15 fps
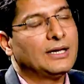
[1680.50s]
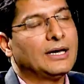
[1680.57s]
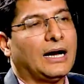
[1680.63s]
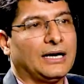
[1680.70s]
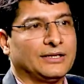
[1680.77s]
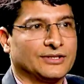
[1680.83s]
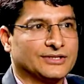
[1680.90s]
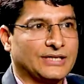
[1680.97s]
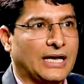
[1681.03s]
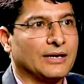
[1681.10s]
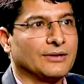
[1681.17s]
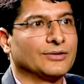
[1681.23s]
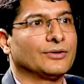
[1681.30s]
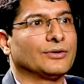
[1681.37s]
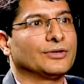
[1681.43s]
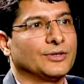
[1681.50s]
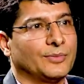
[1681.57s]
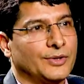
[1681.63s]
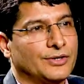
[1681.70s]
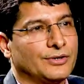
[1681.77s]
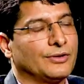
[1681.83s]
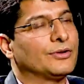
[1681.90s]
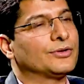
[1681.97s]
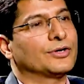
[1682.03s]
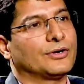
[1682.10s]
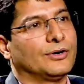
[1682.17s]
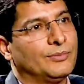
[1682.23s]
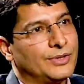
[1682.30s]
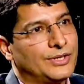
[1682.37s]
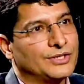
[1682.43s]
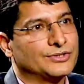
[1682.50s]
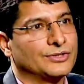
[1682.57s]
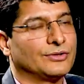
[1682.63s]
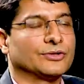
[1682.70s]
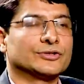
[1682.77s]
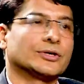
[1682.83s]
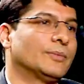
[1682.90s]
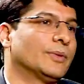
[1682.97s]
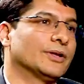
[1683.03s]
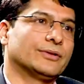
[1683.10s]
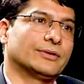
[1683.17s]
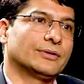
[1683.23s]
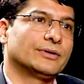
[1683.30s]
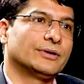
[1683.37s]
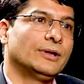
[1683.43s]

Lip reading: either salary or dividend or the combination or some other.